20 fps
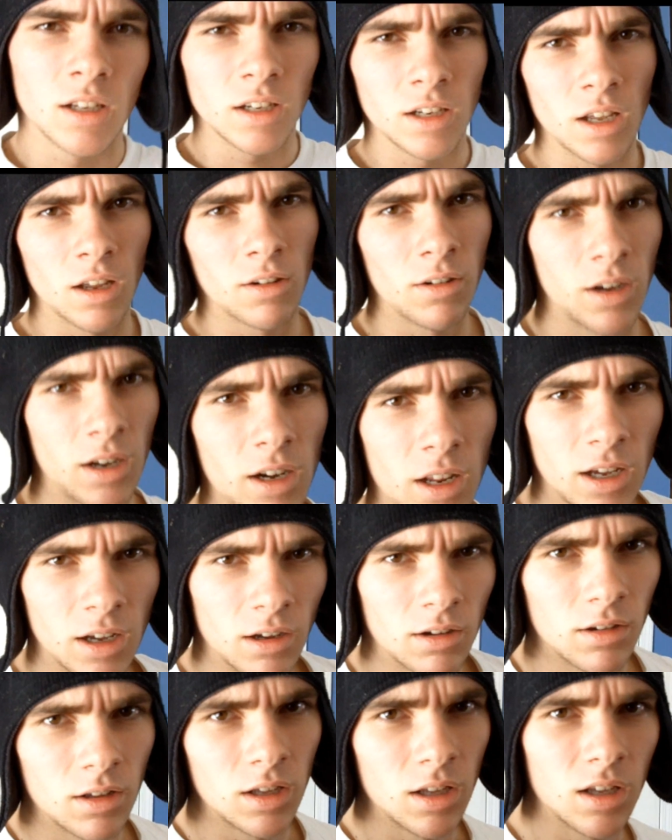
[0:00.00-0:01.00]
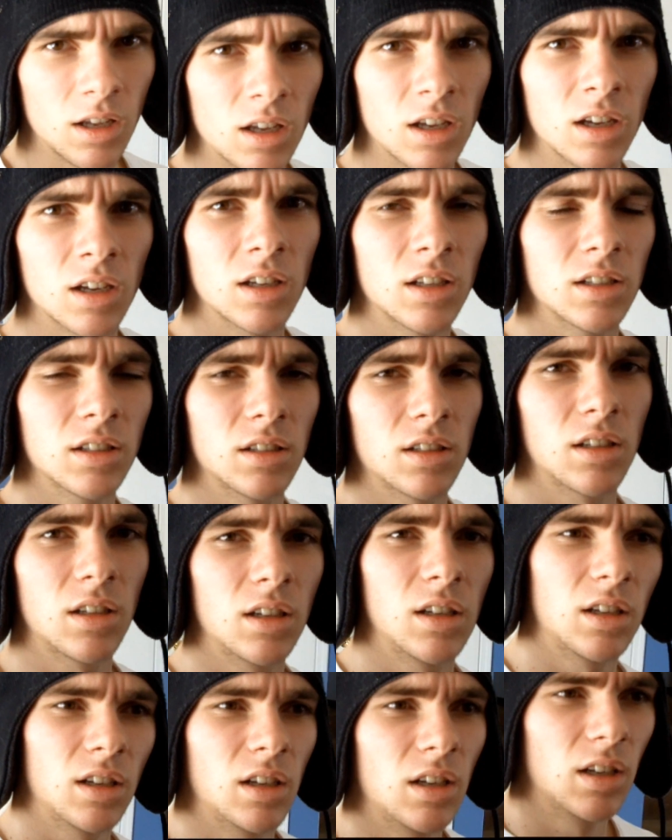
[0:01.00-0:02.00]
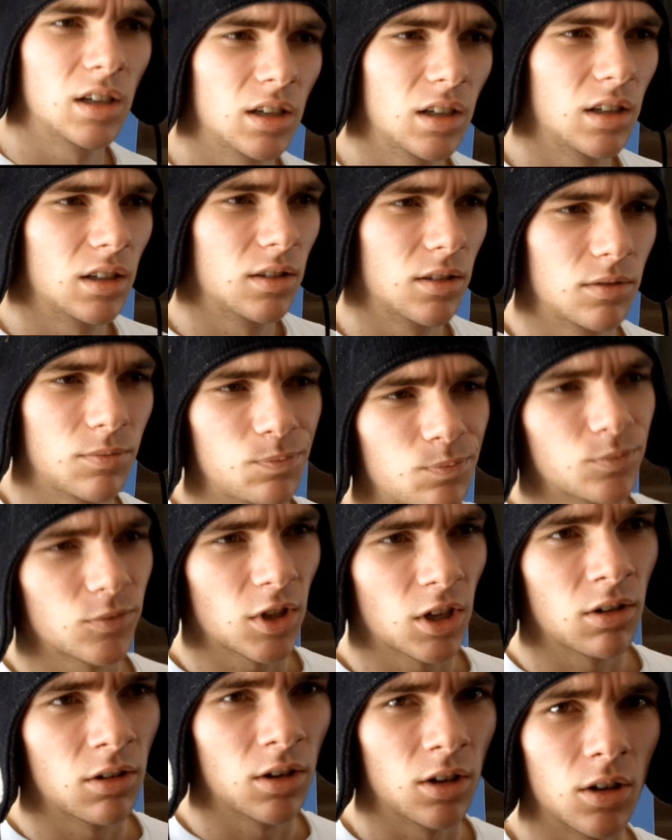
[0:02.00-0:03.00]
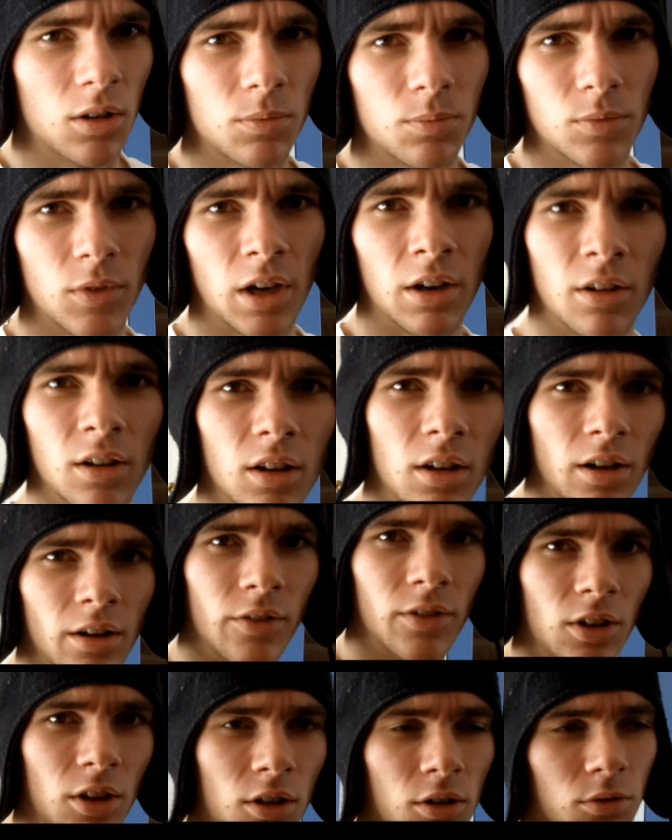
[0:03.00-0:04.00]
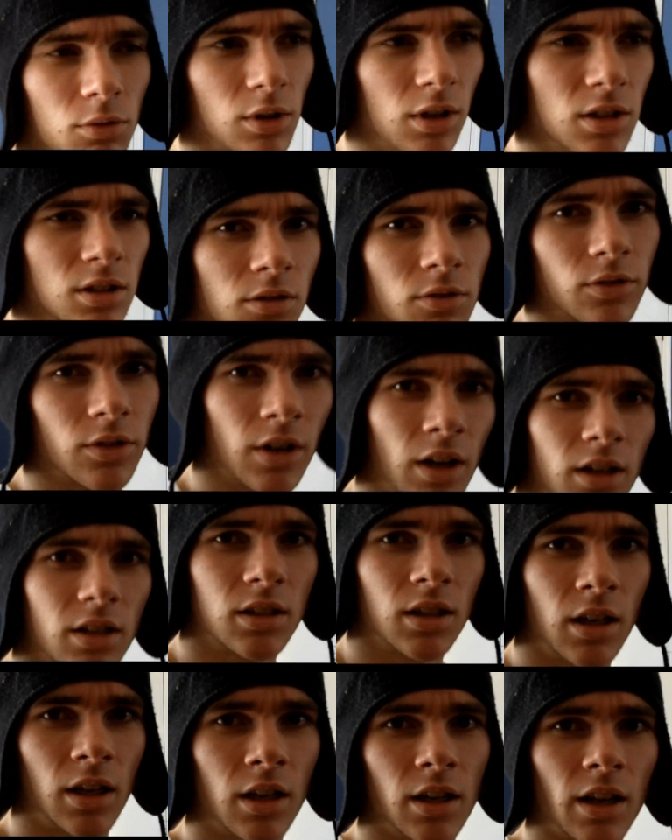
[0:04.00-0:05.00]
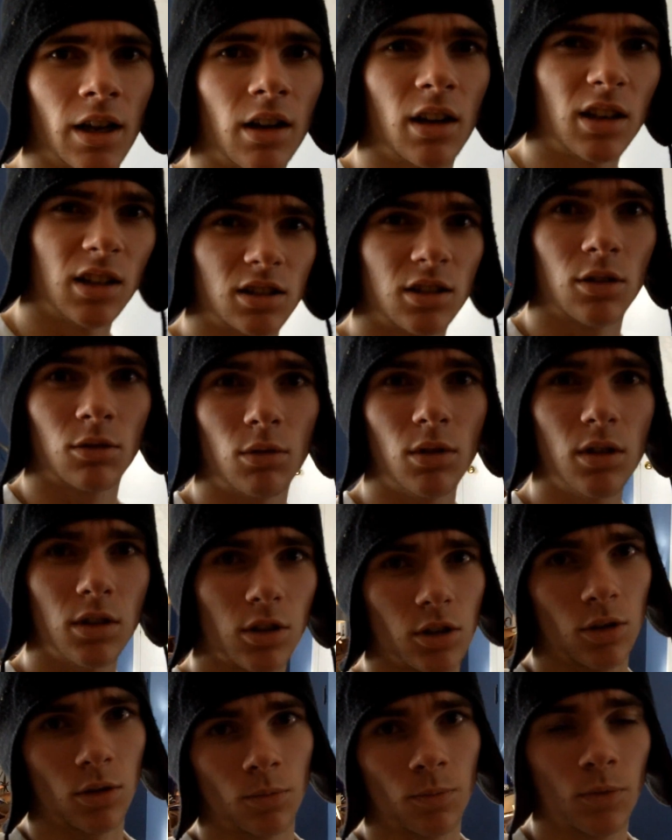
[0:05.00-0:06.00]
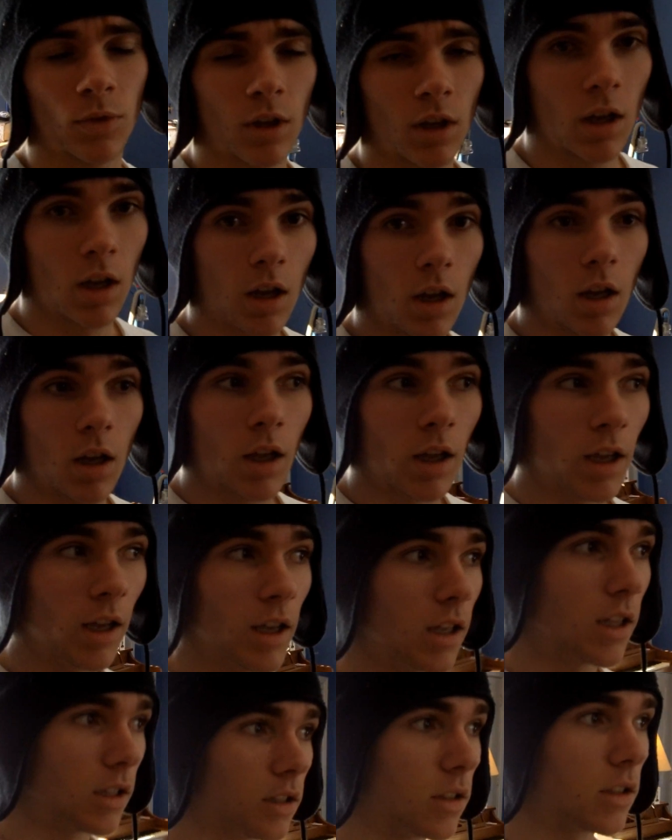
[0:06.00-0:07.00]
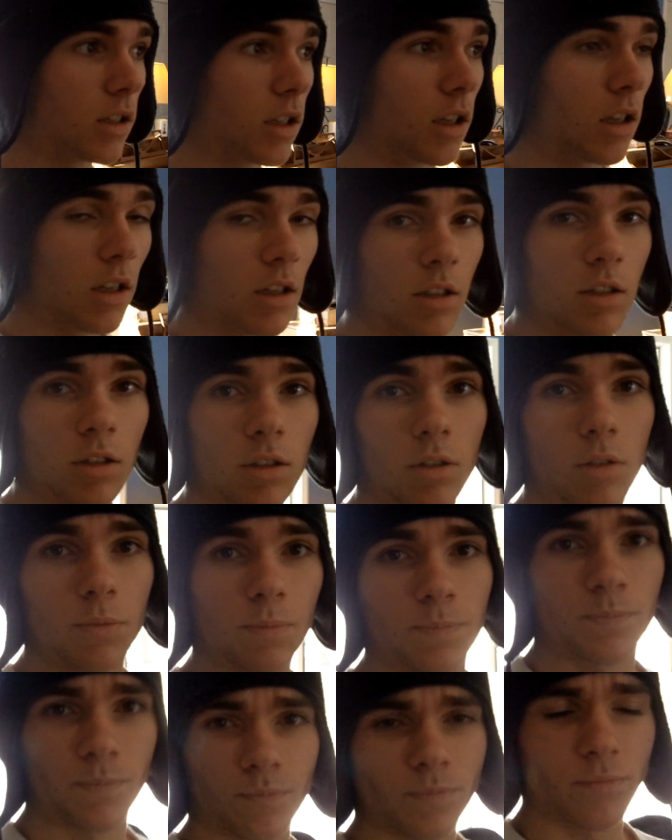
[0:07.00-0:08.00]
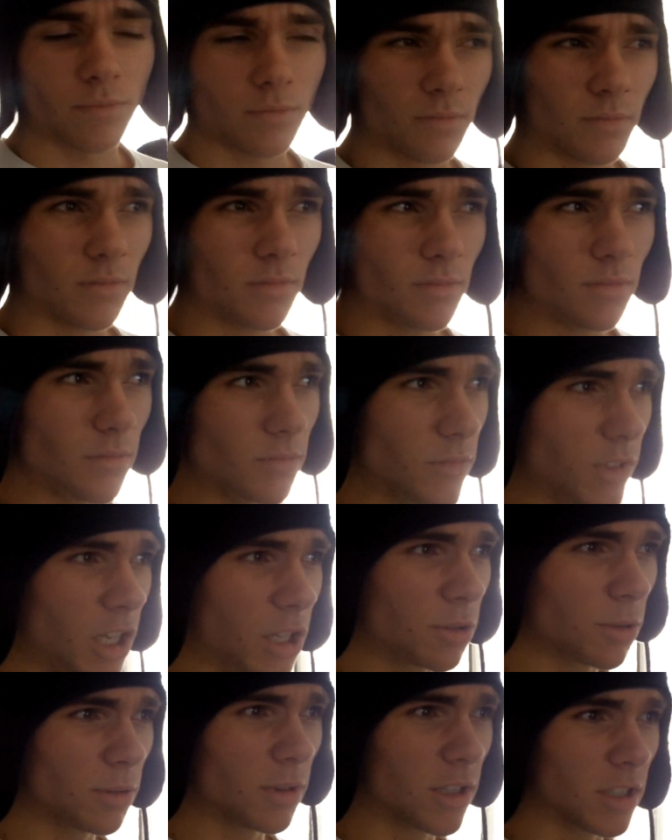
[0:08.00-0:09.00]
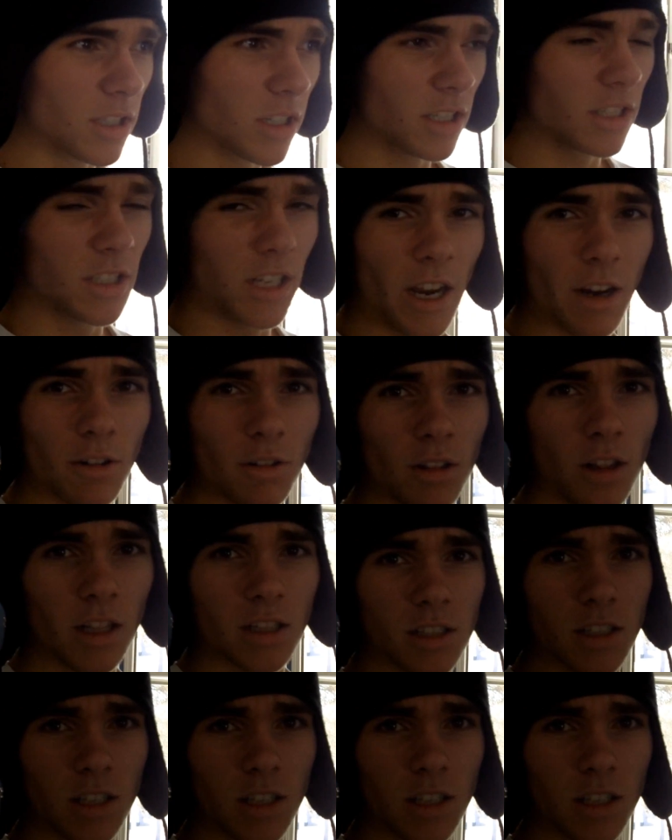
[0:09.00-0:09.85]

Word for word: it down right now because I don't know. I really don't have any good reason for not setting it down. I just don't want to. And so that's pretty much it. Chat Roulette